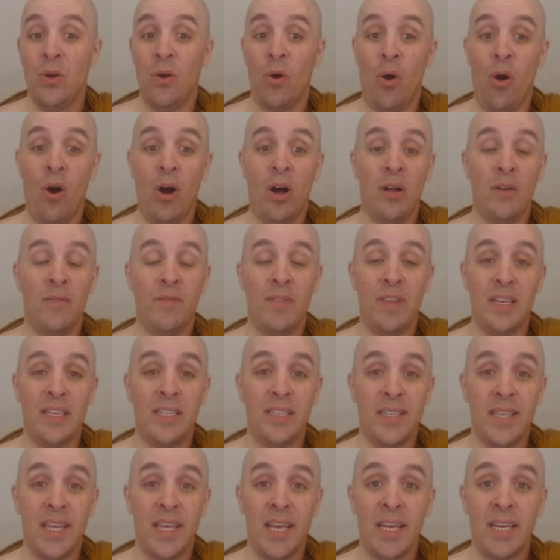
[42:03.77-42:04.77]
all of
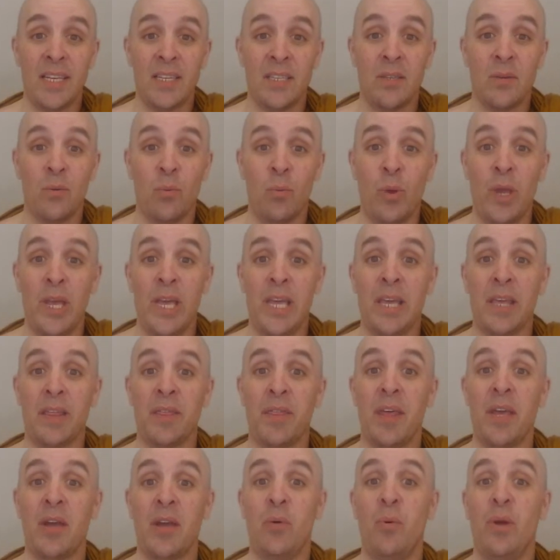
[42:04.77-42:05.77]
these things, we
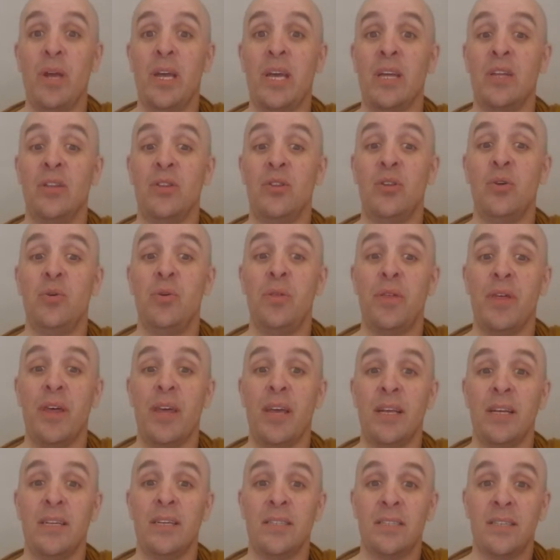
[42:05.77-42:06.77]
think we can do
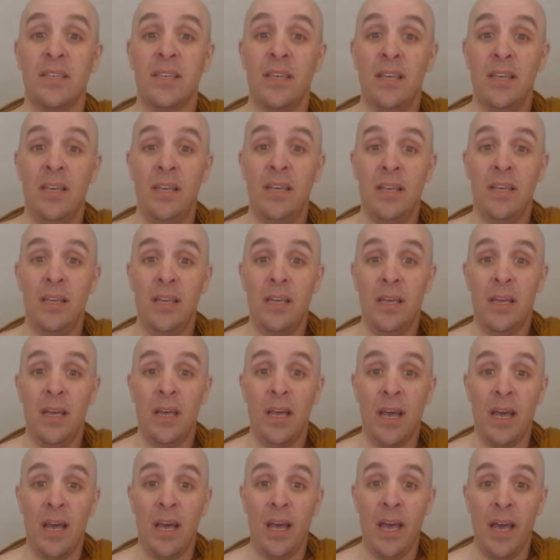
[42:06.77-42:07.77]
things,
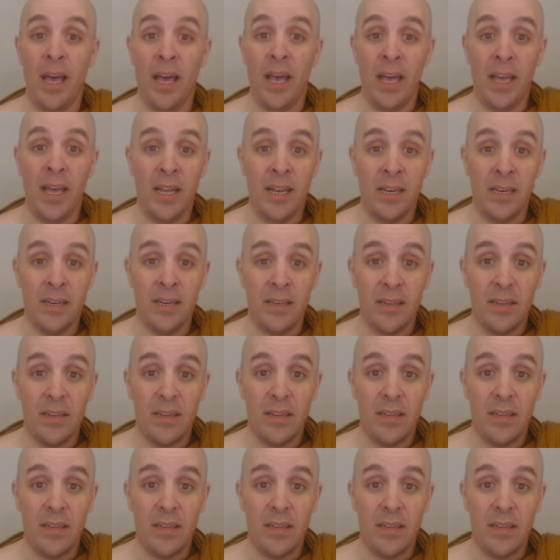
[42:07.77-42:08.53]
and